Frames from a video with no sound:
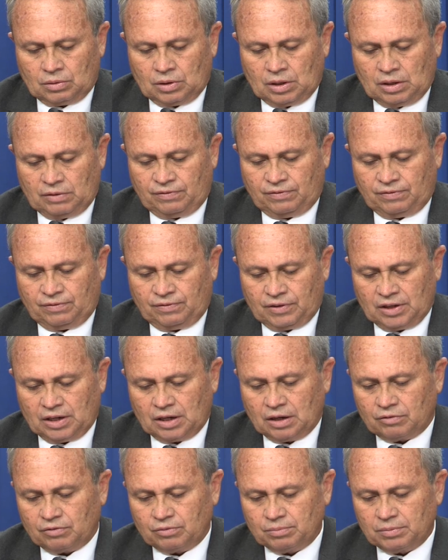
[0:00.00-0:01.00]
if the
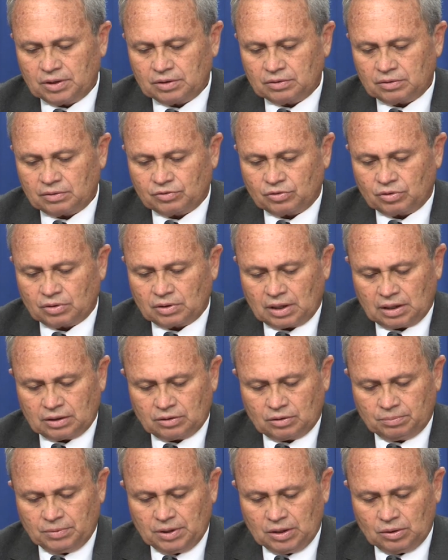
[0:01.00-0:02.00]
government of Trinidad and
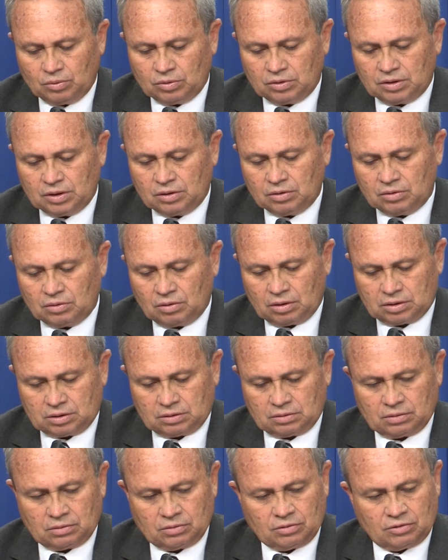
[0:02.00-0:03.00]
Tobago did
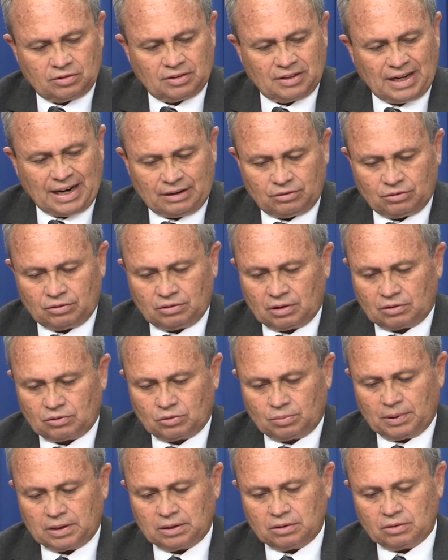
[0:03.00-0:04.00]
not slash
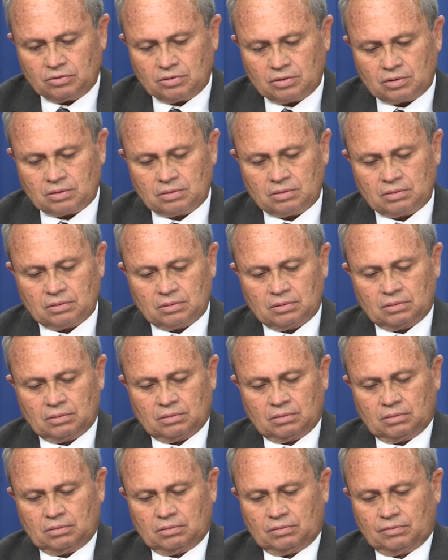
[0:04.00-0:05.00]
expenditure
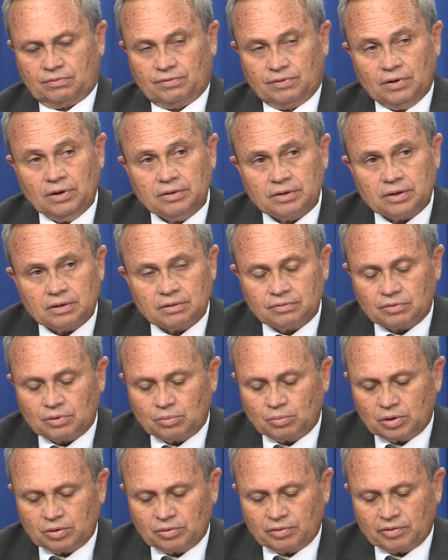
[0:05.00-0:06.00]
further
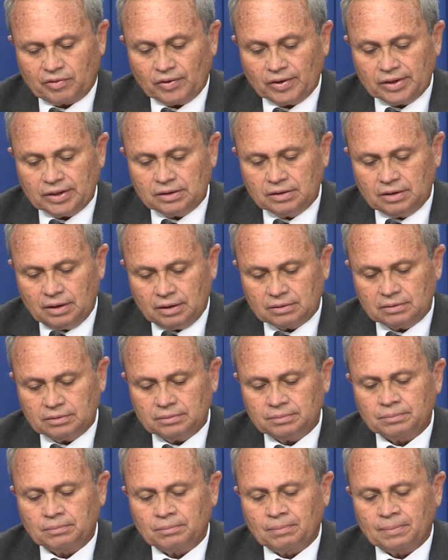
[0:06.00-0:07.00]
from what we've already
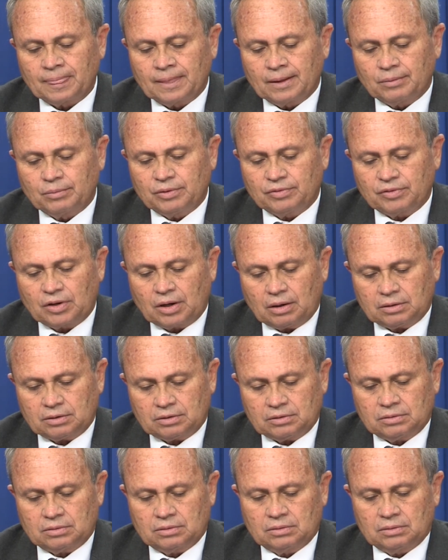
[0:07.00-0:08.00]
done, we've
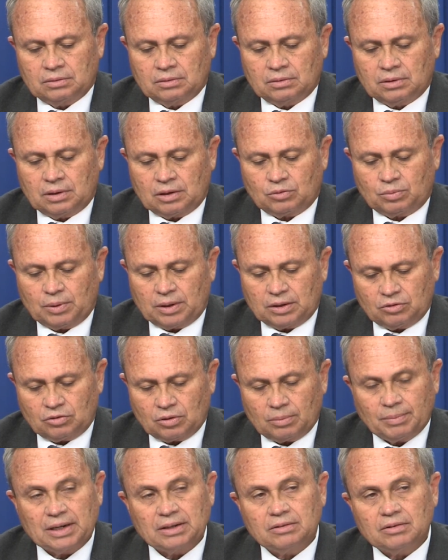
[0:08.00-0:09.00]
cut
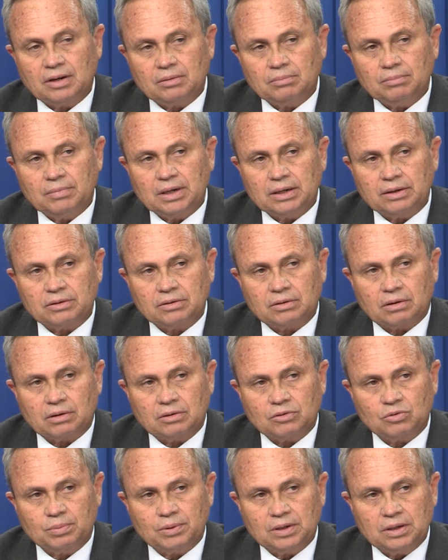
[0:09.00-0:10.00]
expenditure by ten billion
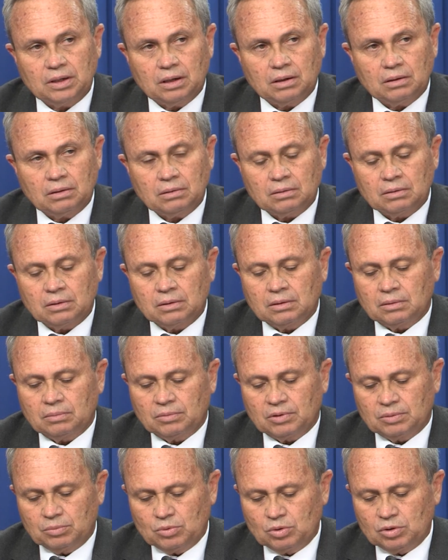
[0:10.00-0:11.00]
dollars per year,
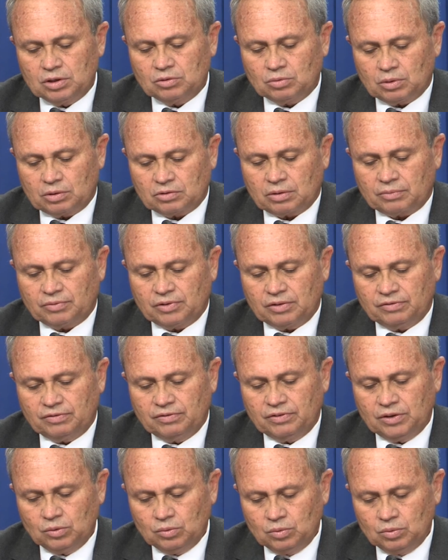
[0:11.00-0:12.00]
but Moody's was of the
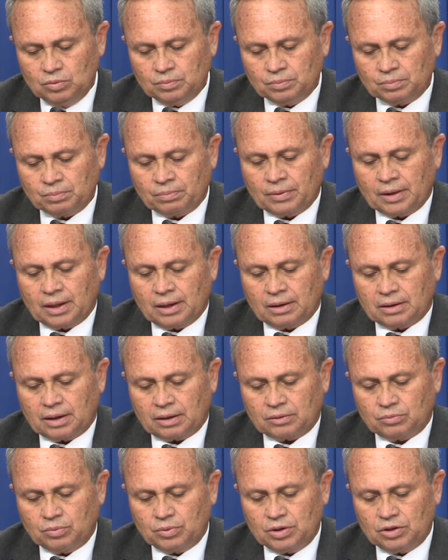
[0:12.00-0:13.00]
view
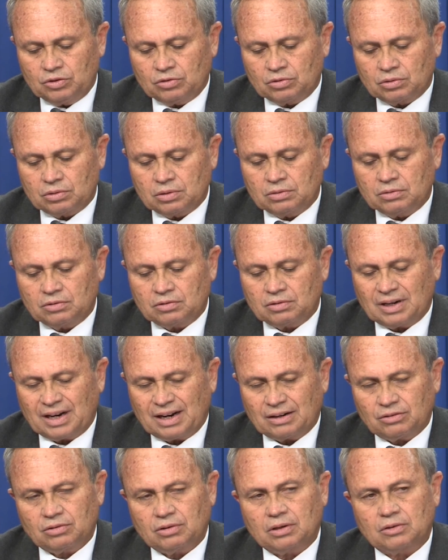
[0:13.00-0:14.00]
that we should
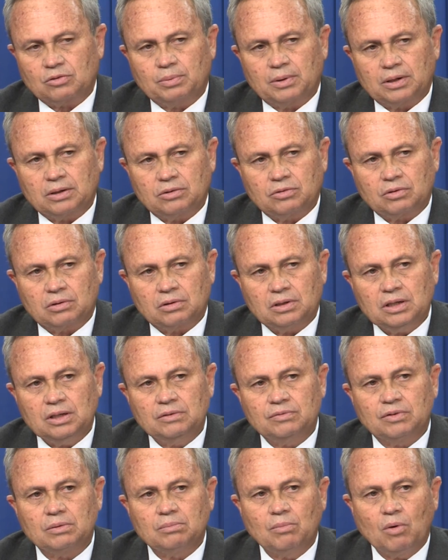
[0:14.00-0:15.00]
slash expenditure
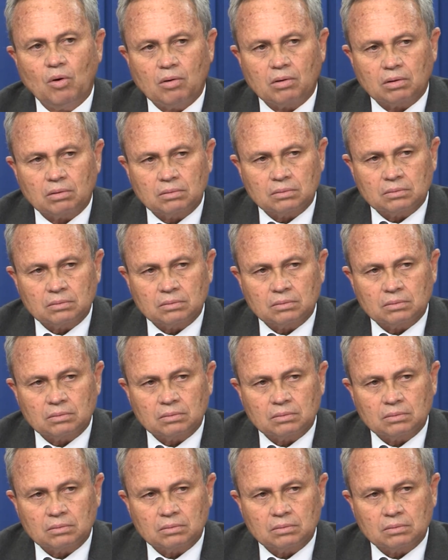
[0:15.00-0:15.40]
even more.